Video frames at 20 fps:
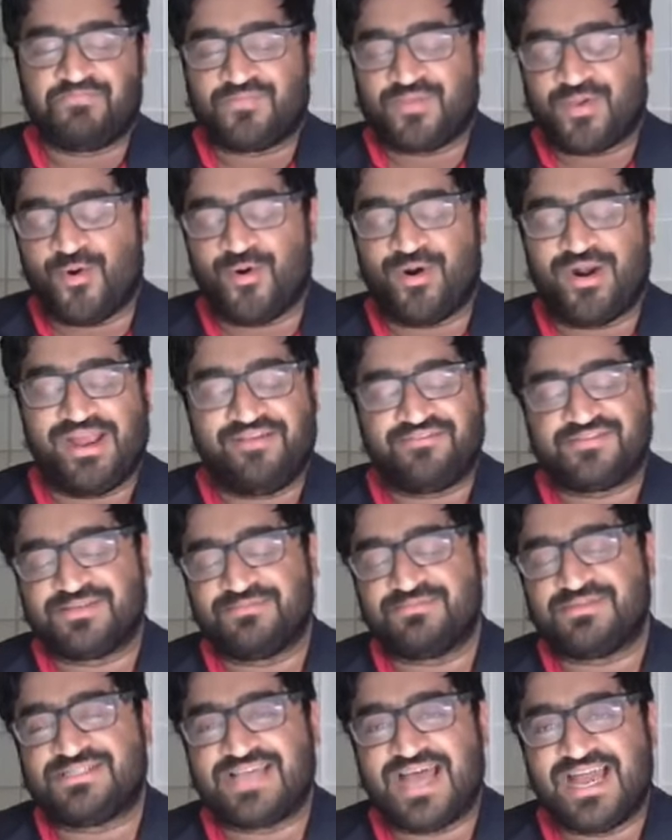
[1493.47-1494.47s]
Or if
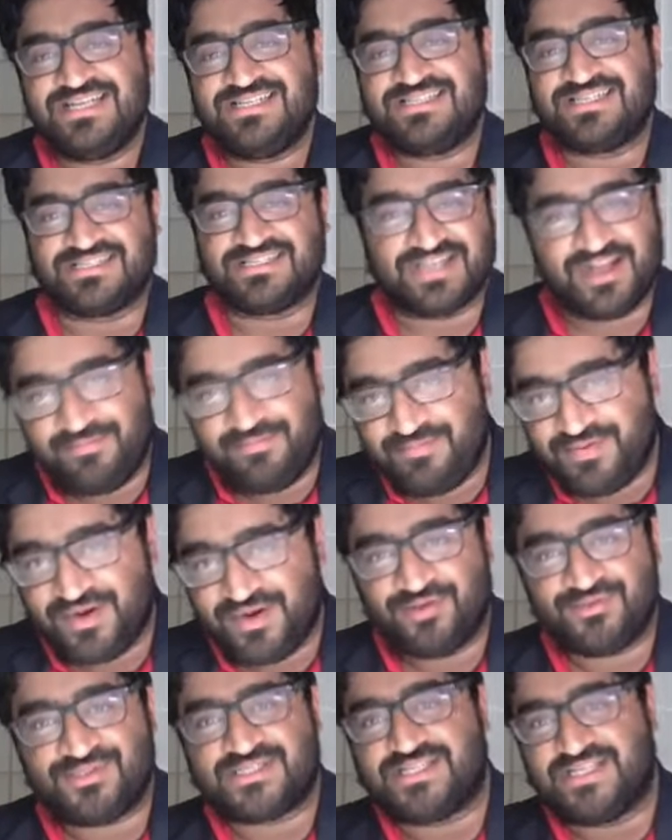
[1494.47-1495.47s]
some scientist,
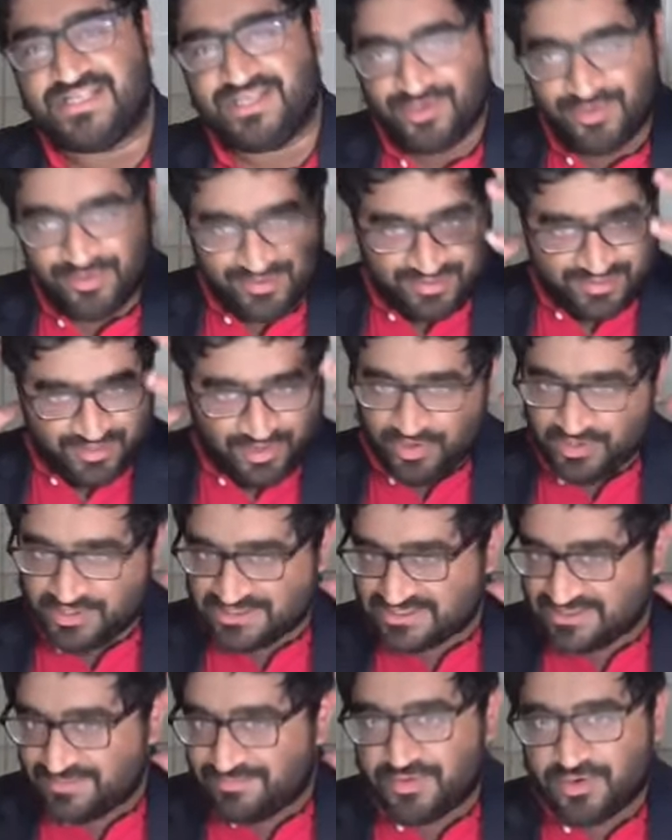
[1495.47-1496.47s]
unbeknownst to you,
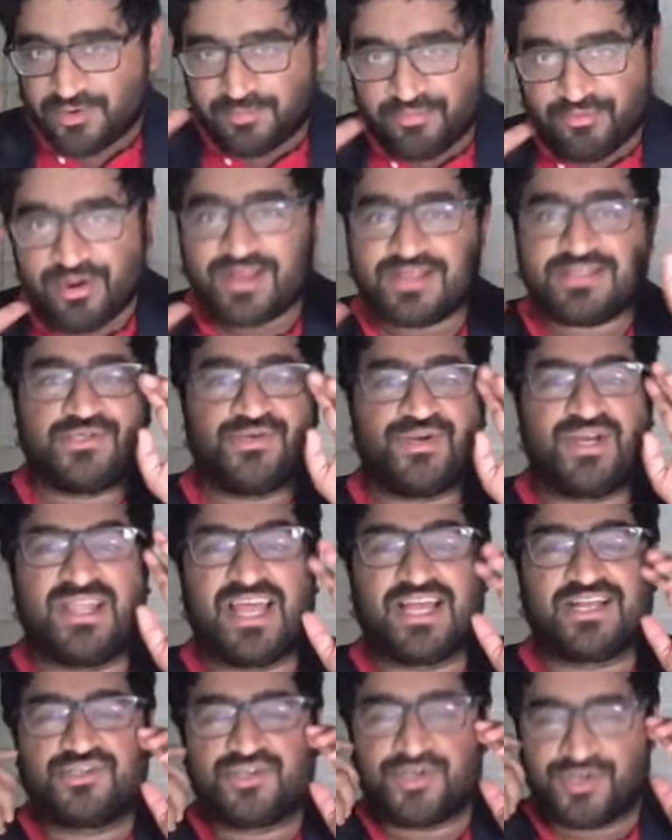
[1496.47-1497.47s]
hooks up your brain to
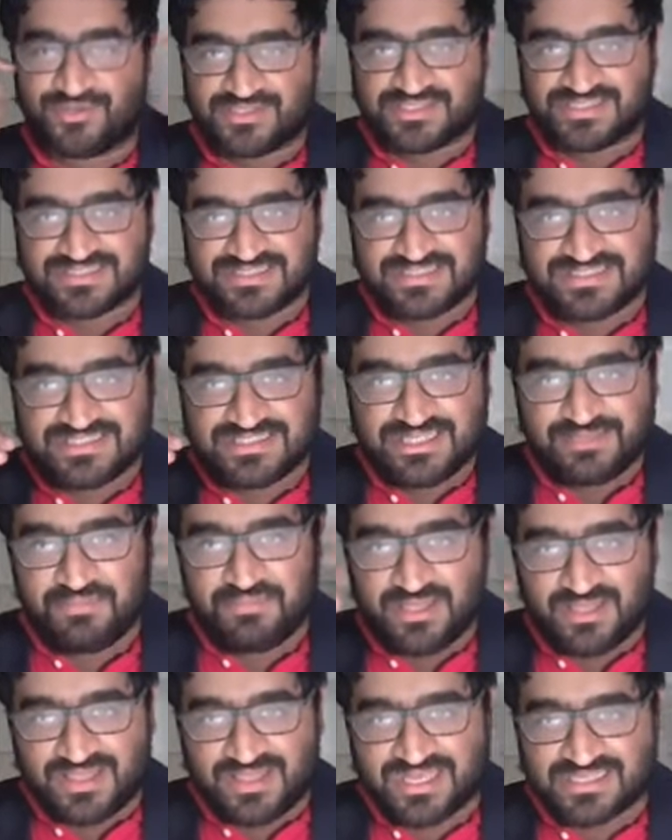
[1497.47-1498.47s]
electrodes and
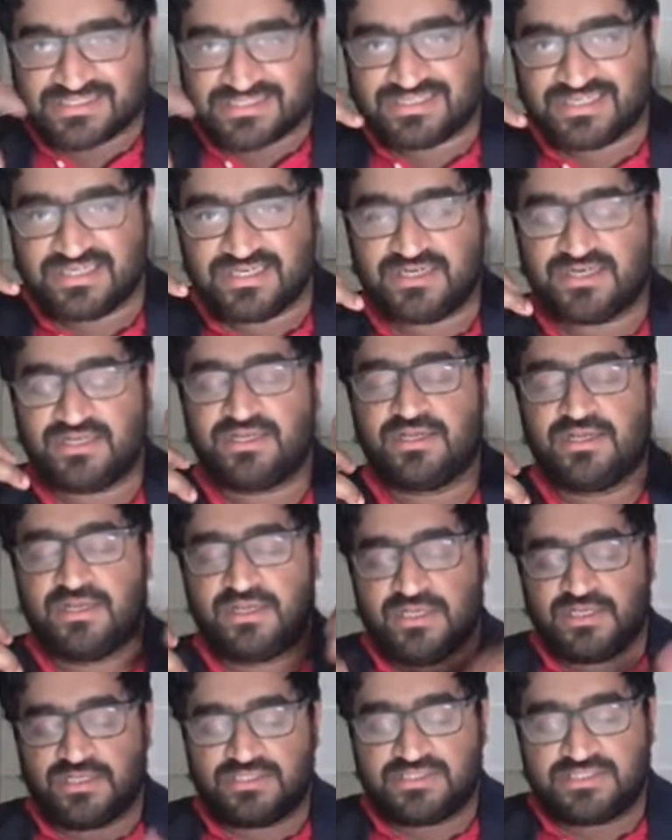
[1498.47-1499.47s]
stimulates it
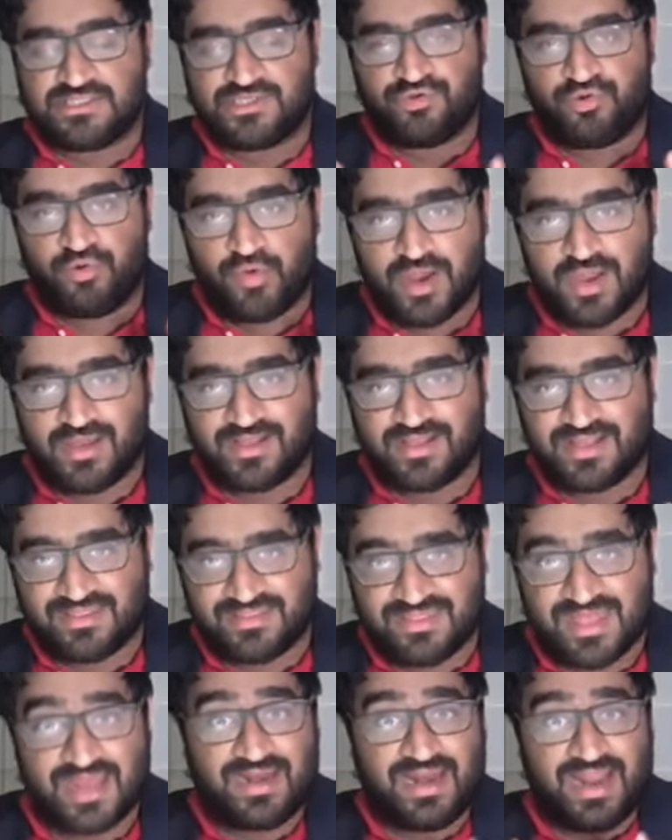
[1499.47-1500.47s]
to
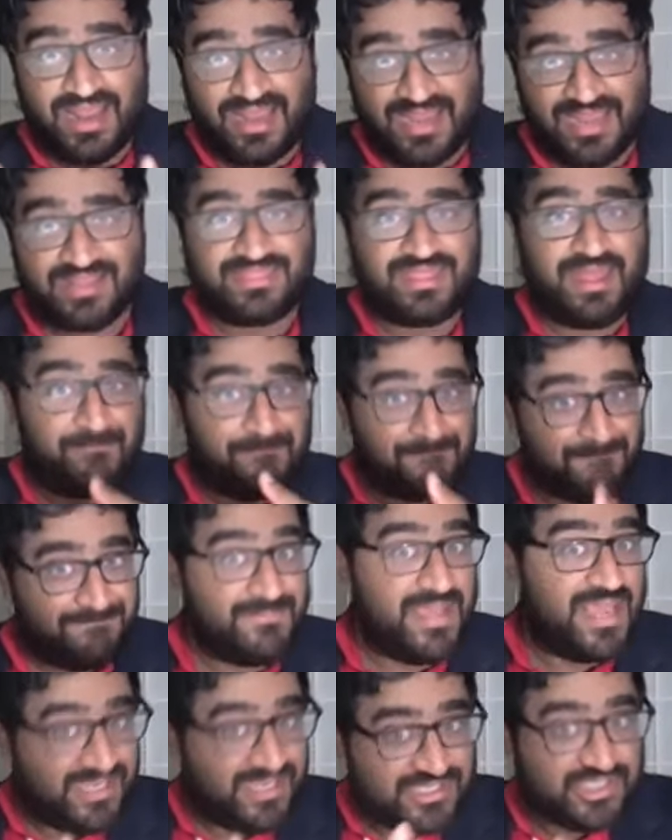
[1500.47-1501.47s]
that that
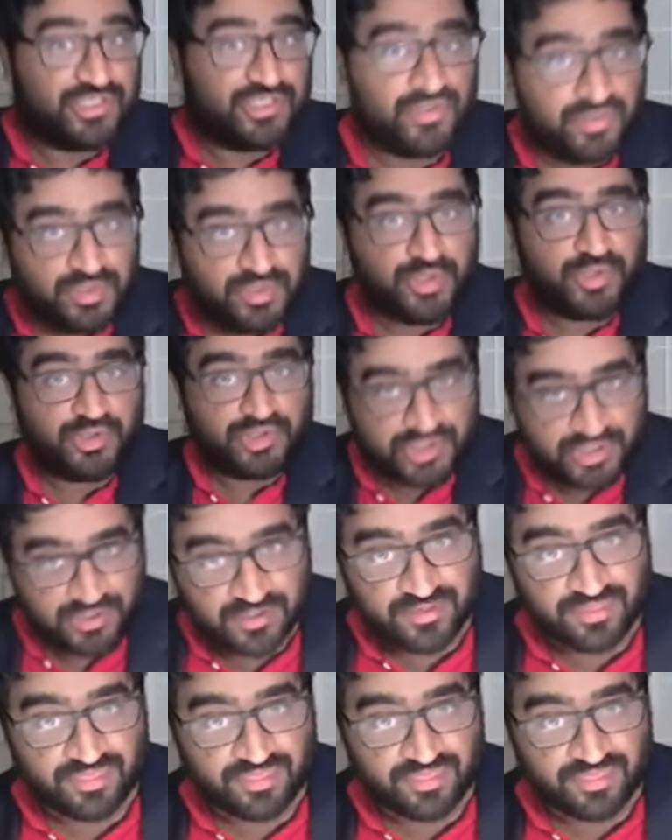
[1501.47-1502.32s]
makes you do certain